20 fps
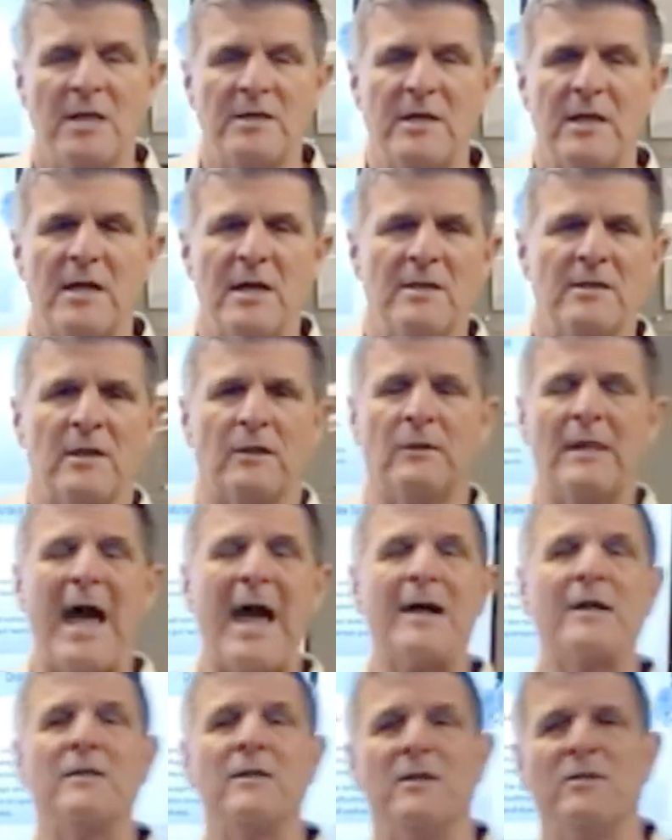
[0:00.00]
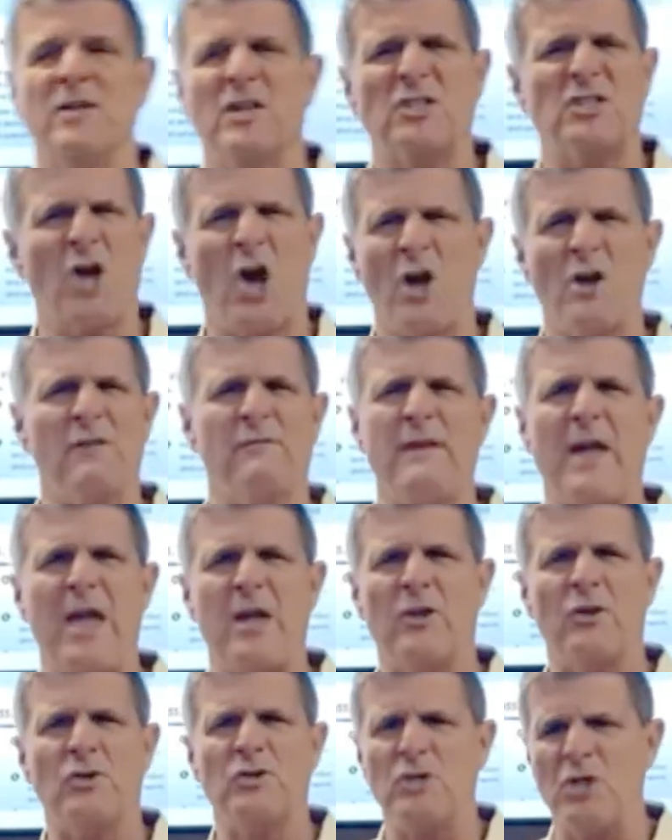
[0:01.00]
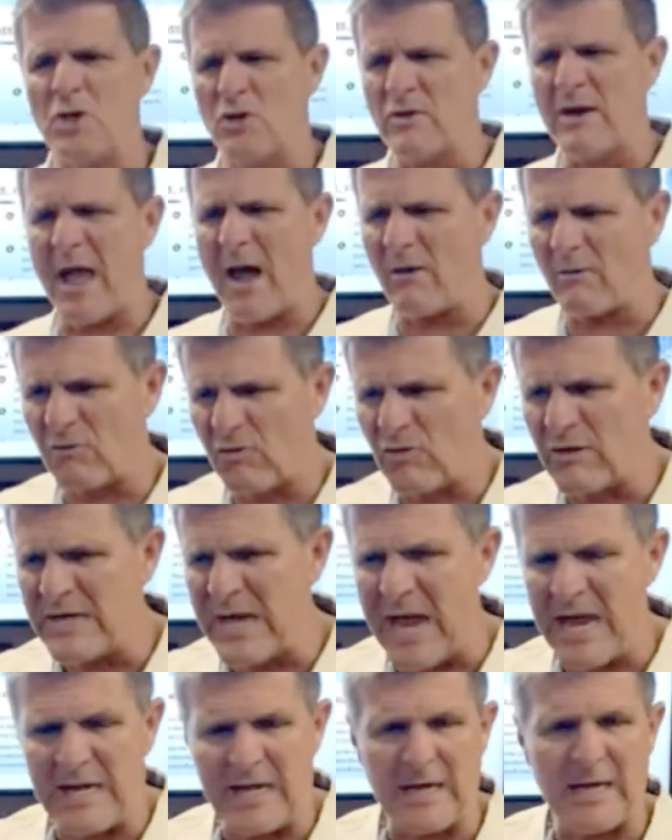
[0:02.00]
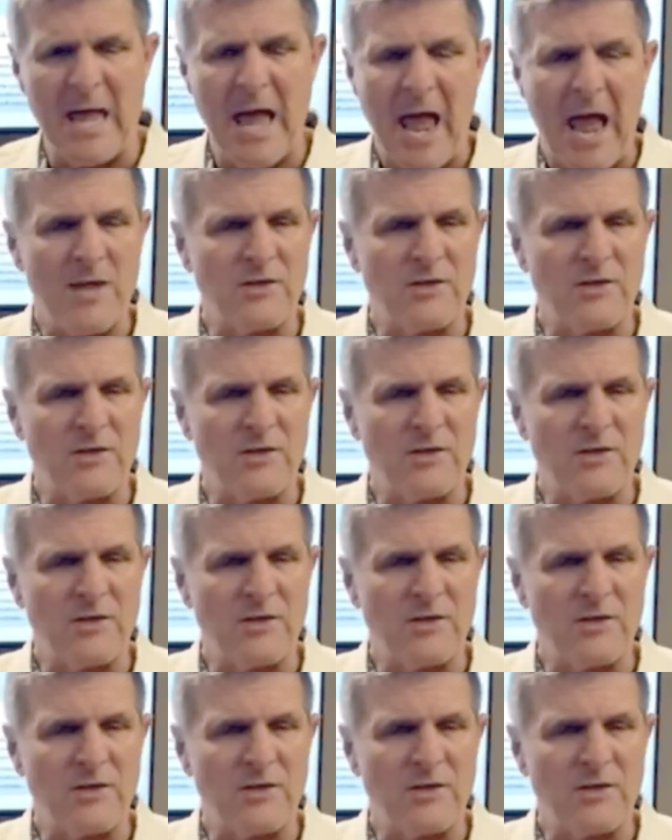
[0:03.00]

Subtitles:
The ton of energy you're now creating.